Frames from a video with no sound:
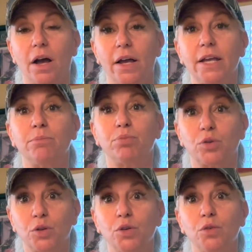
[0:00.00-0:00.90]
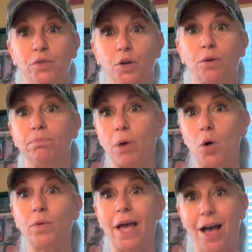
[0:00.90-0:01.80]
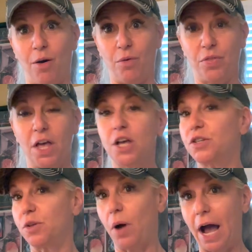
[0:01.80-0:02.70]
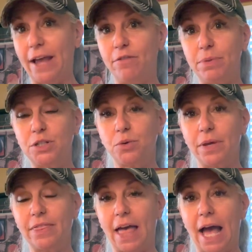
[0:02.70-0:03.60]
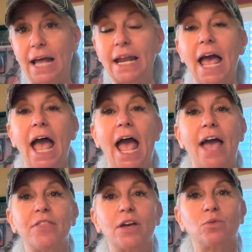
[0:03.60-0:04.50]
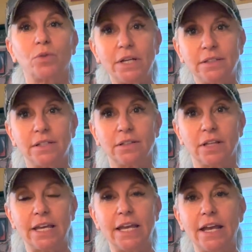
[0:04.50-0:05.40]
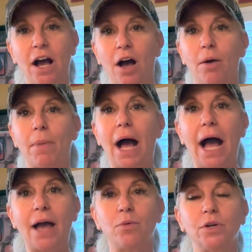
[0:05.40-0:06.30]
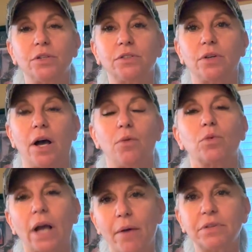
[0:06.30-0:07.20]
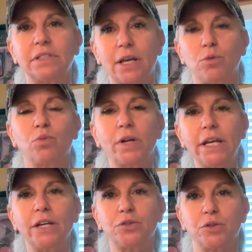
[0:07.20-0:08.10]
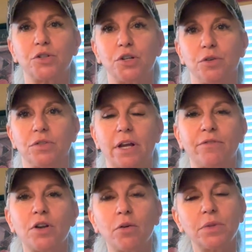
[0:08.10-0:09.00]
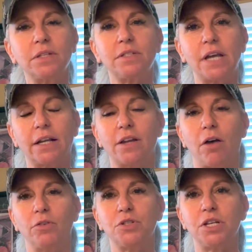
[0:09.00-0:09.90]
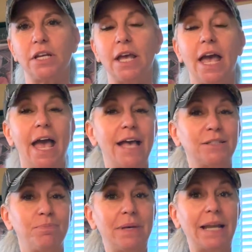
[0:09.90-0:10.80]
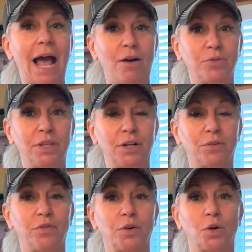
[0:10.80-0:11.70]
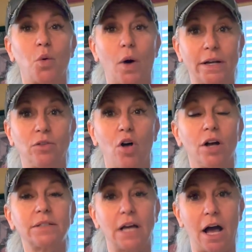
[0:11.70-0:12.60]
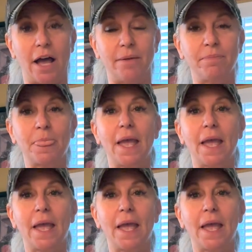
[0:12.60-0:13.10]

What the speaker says: improve your bone health. So I have been doing that. And then recently, I would say reintroduced. I've known this technology has been out there for quite a long time,